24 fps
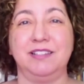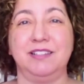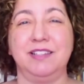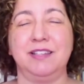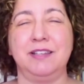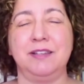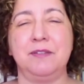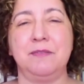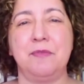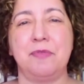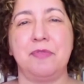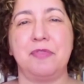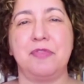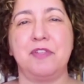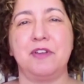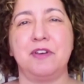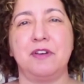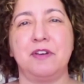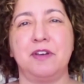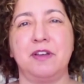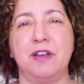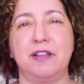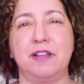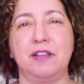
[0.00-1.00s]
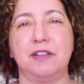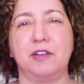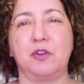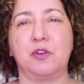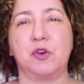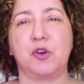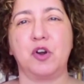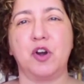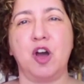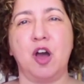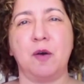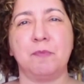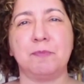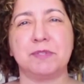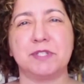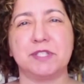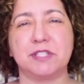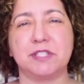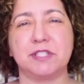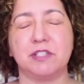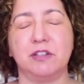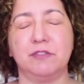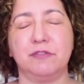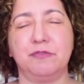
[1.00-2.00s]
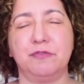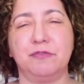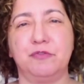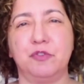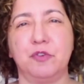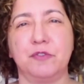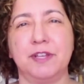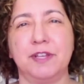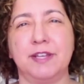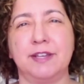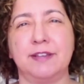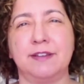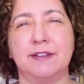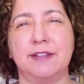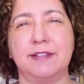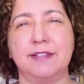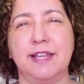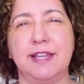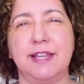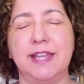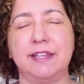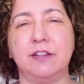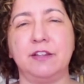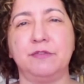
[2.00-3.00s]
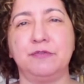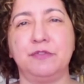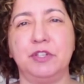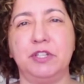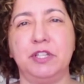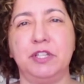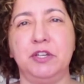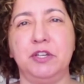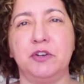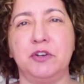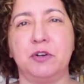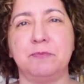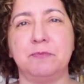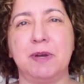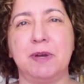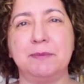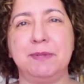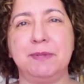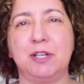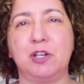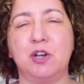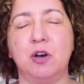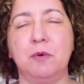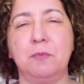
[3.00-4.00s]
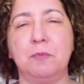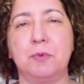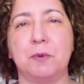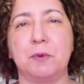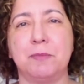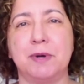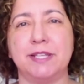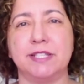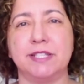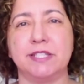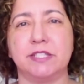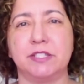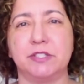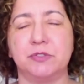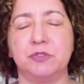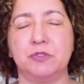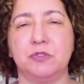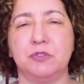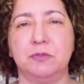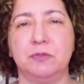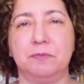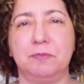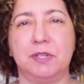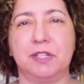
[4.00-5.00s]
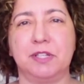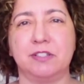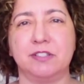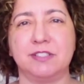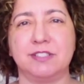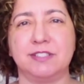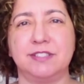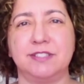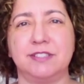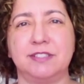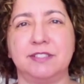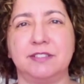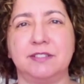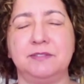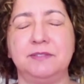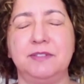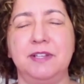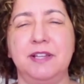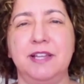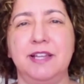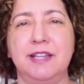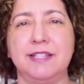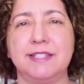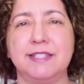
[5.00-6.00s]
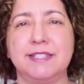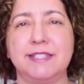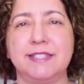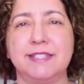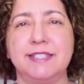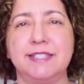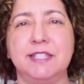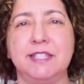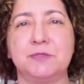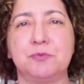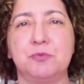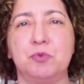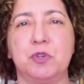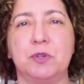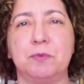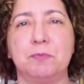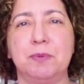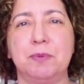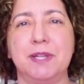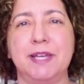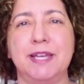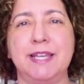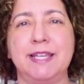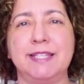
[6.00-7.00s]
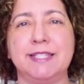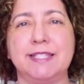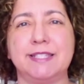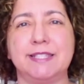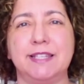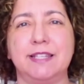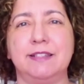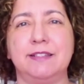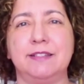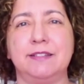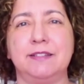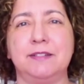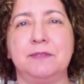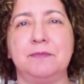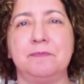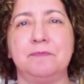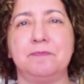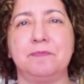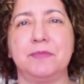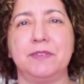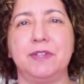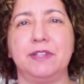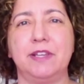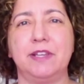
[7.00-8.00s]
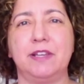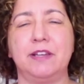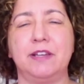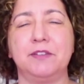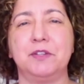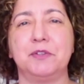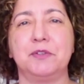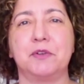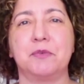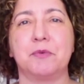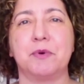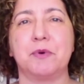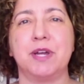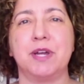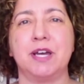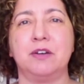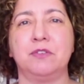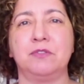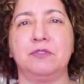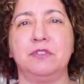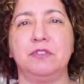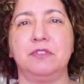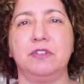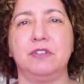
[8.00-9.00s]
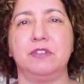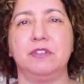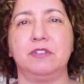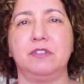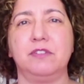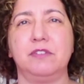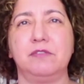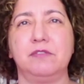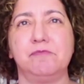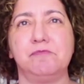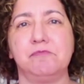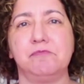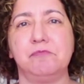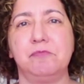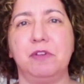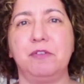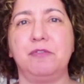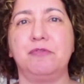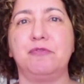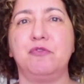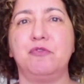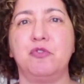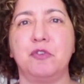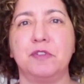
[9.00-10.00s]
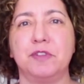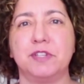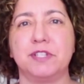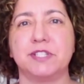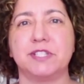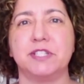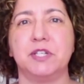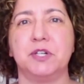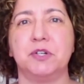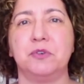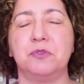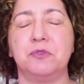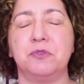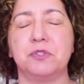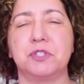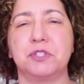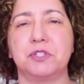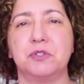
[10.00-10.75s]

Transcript: The crops for the end of the year might be compromised too, because the seeds were placed under the ground before the snow.